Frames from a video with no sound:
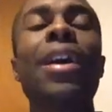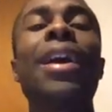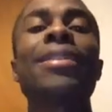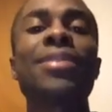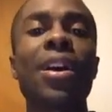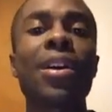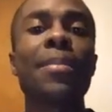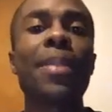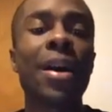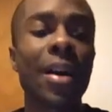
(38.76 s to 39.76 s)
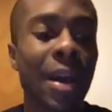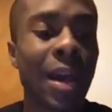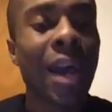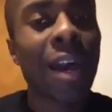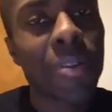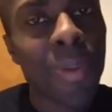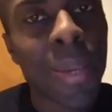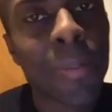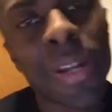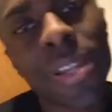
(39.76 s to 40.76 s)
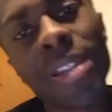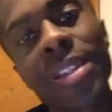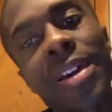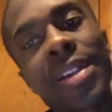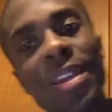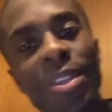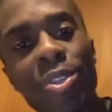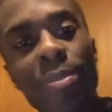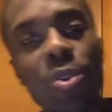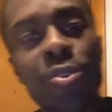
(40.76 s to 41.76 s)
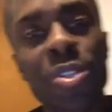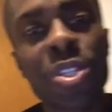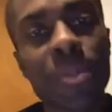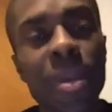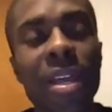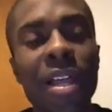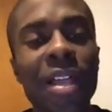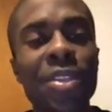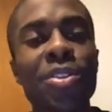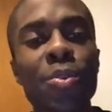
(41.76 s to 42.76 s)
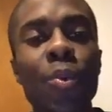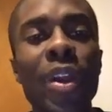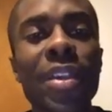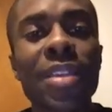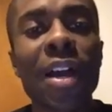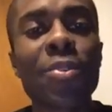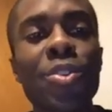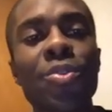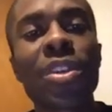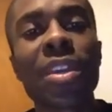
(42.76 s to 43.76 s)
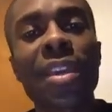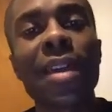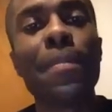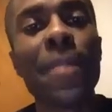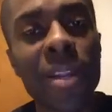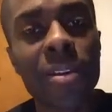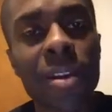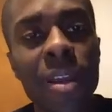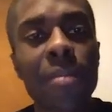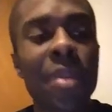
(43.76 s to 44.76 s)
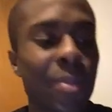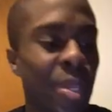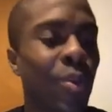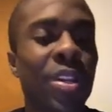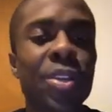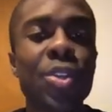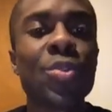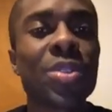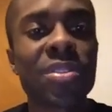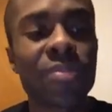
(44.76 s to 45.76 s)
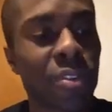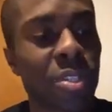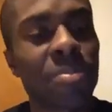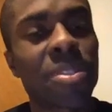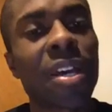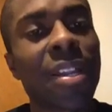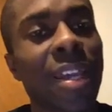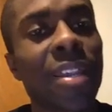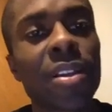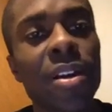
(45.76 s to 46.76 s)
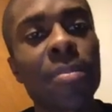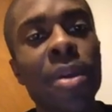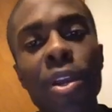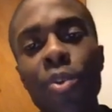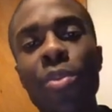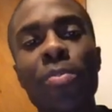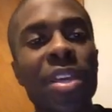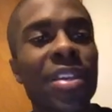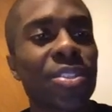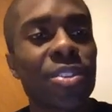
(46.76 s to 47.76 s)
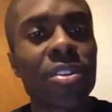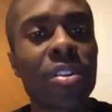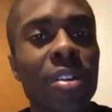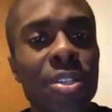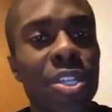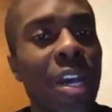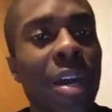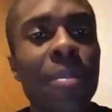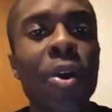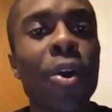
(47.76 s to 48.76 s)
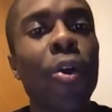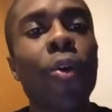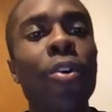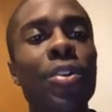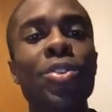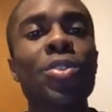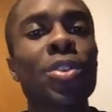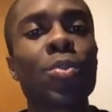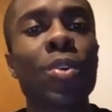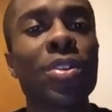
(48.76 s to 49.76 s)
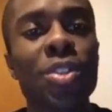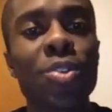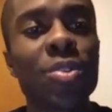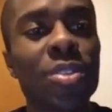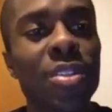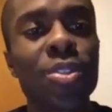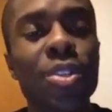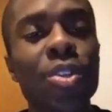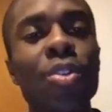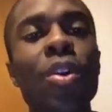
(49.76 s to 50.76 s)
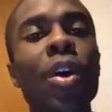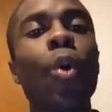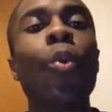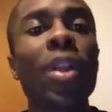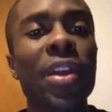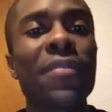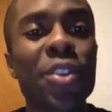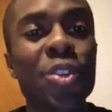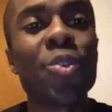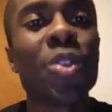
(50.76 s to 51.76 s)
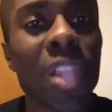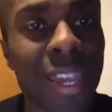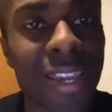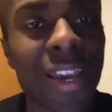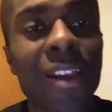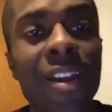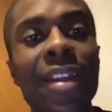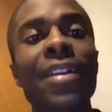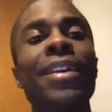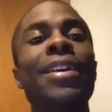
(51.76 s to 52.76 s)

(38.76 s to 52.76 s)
I talk about how to make money online, entrepreneurship, and just ways how you can get better. Maybe you want to use this for some side income, replace your current job, or you just want to use it to do whatever you like. All right.